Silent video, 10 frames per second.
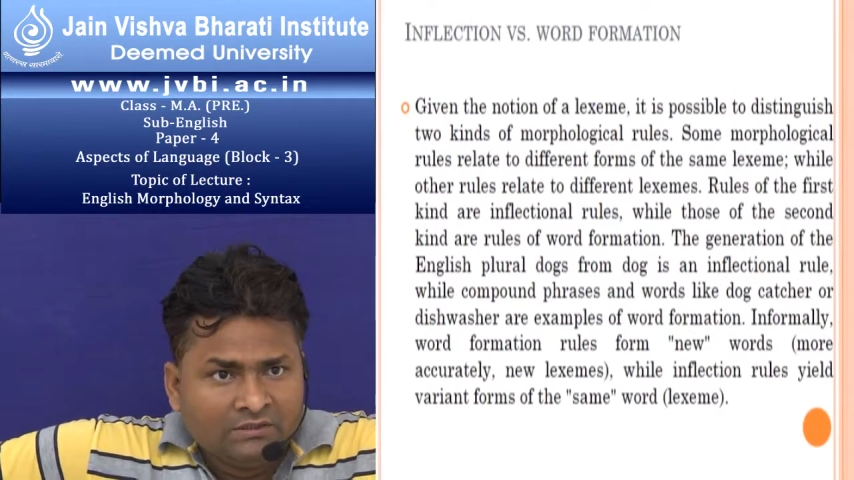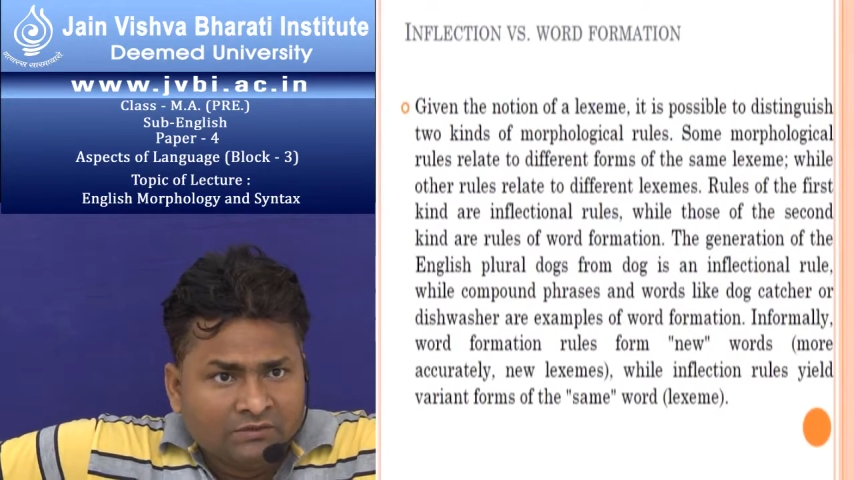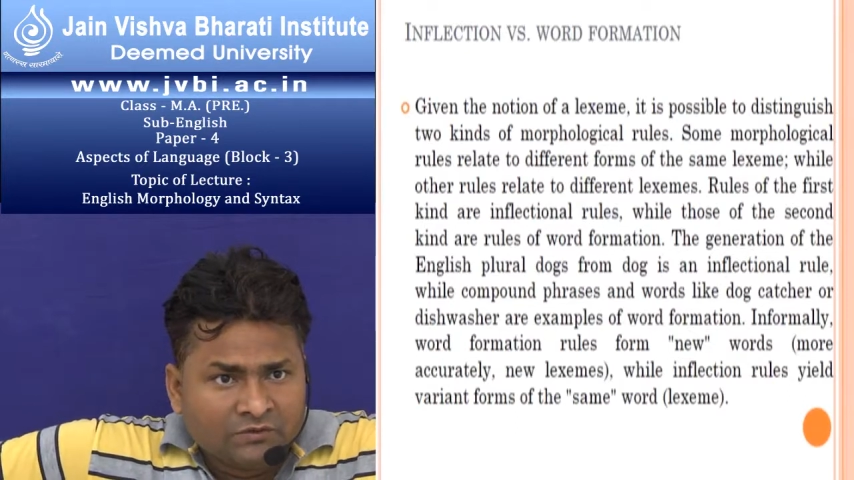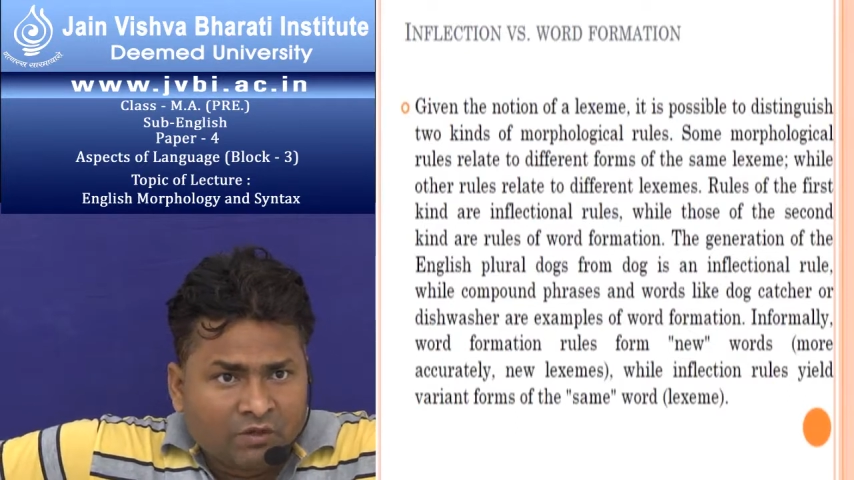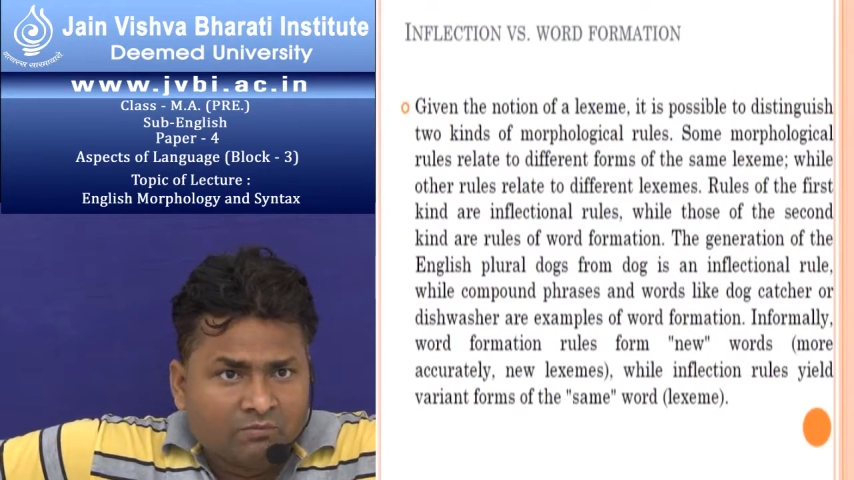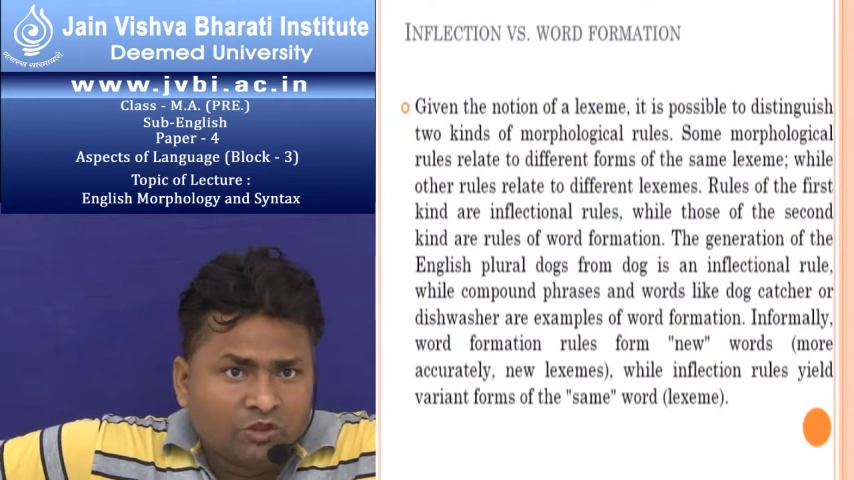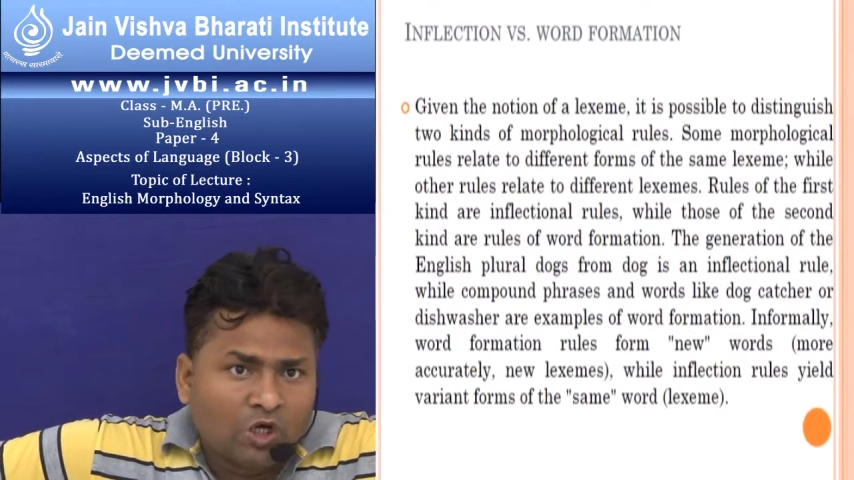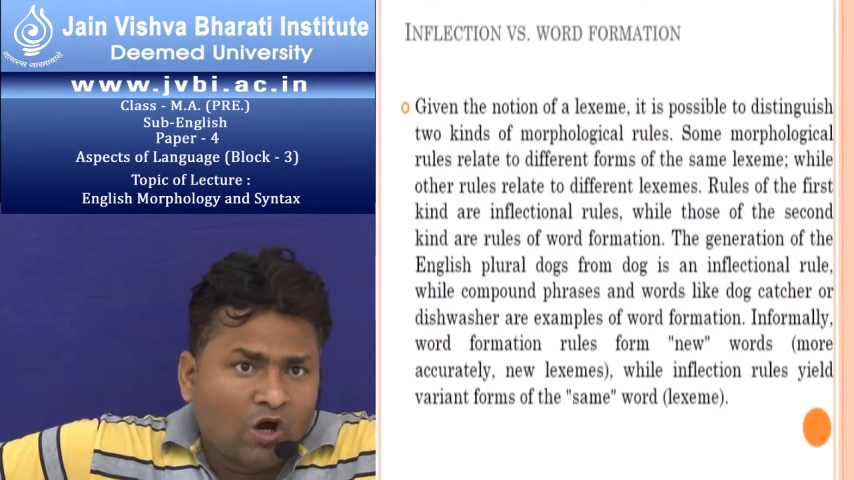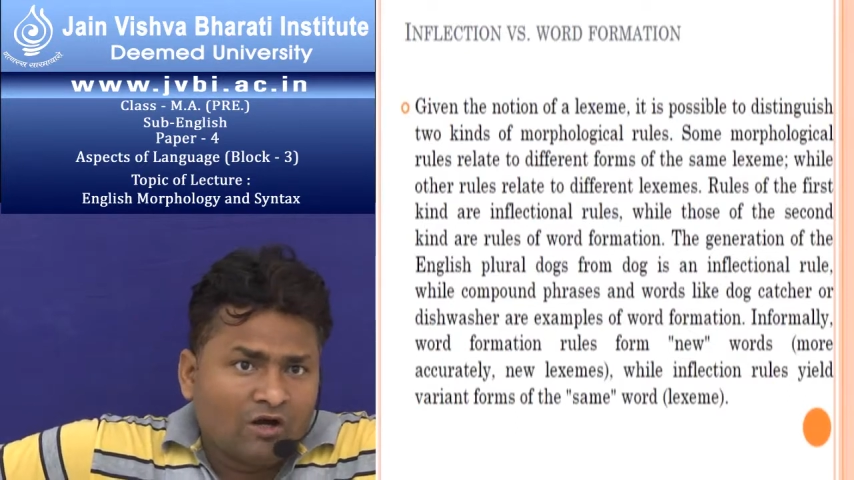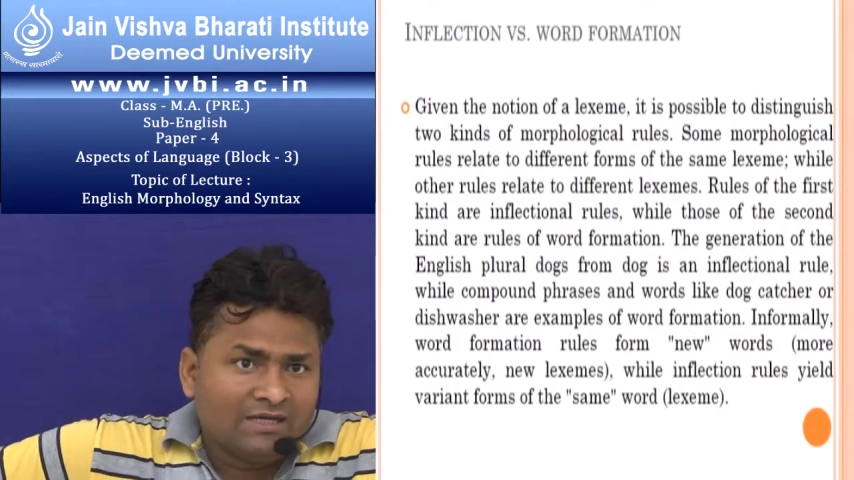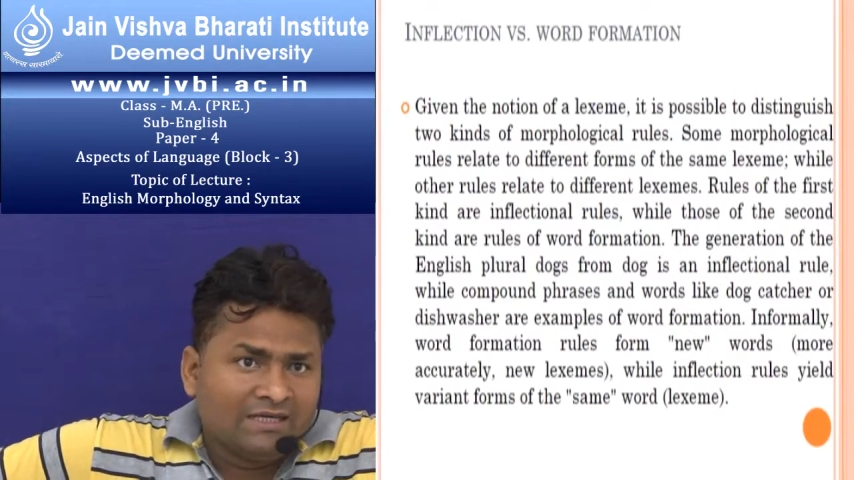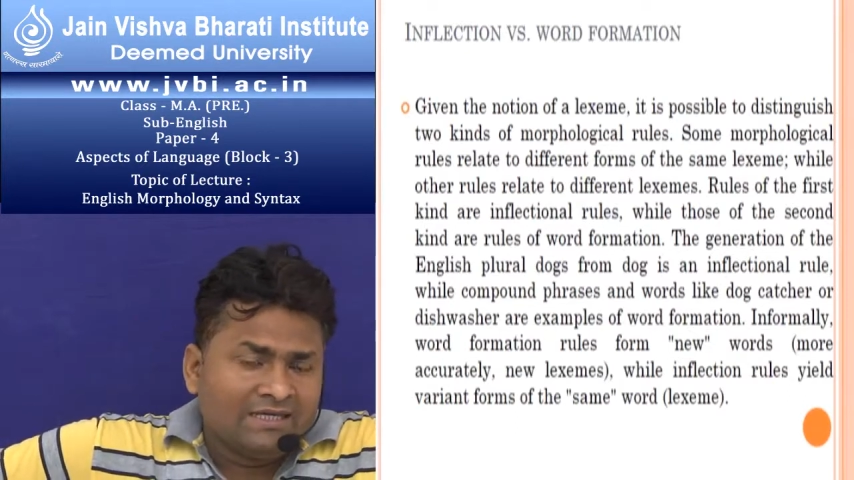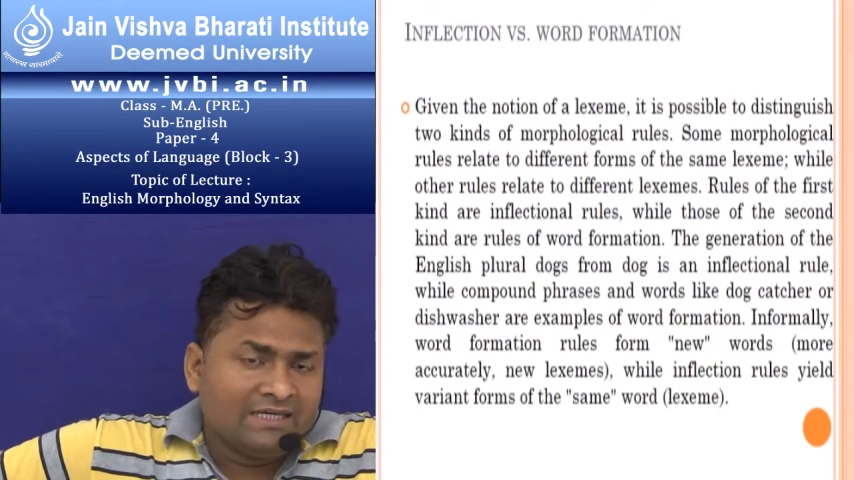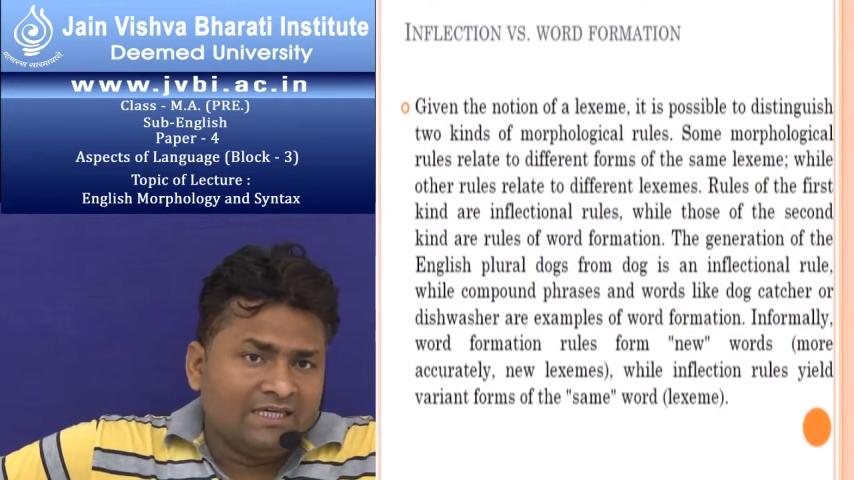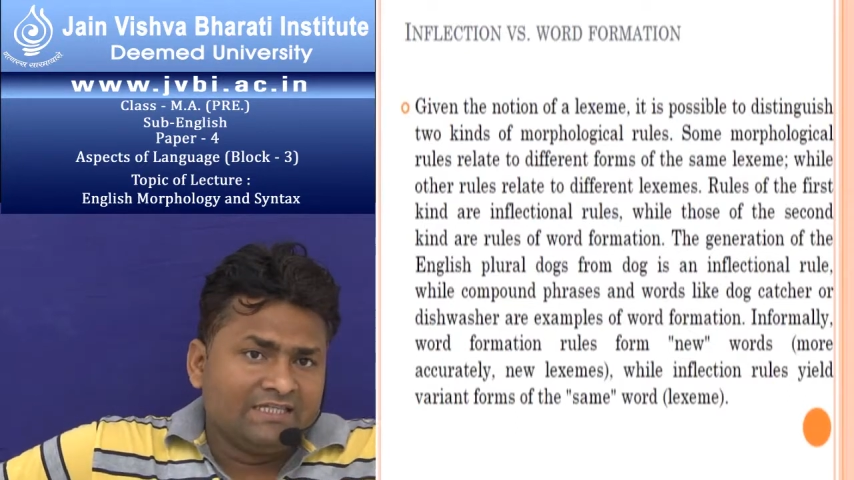from dog
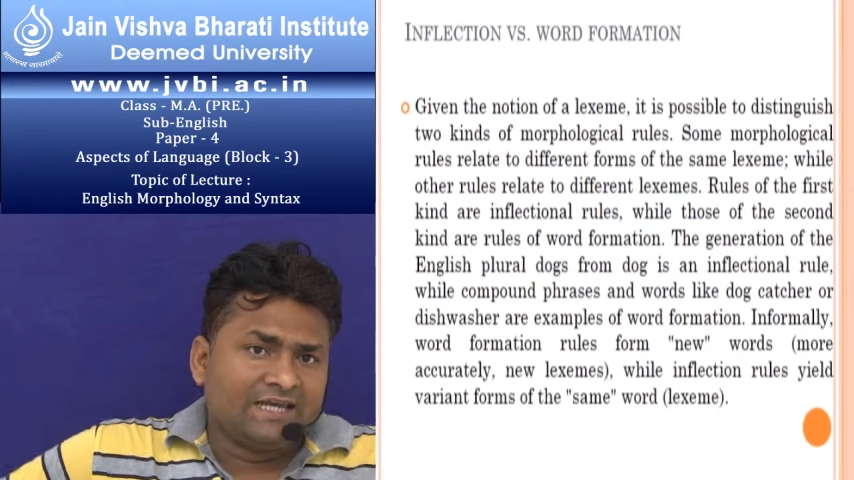is